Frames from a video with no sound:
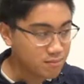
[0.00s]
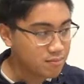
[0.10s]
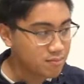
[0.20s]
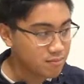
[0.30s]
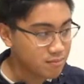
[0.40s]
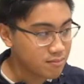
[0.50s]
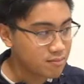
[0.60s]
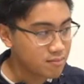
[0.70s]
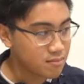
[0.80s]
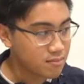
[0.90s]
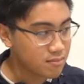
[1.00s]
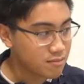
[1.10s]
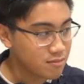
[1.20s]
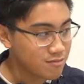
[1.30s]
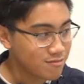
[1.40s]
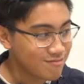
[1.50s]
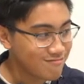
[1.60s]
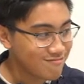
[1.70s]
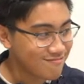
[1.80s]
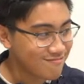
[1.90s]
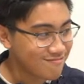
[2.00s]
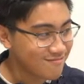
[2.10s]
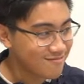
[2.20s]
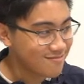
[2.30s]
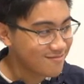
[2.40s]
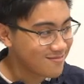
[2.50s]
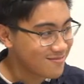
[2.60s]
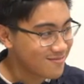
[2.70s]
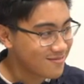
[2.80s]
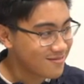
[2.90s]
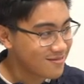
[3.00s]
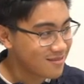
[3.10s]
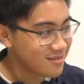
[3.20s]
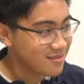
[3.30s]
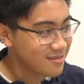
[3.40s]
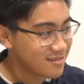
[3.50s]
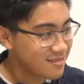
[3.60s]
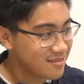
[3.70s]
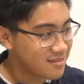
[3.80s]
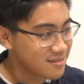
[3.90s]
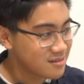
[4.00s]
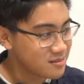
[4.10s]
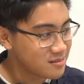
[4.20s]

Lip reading: The person shown says nothing.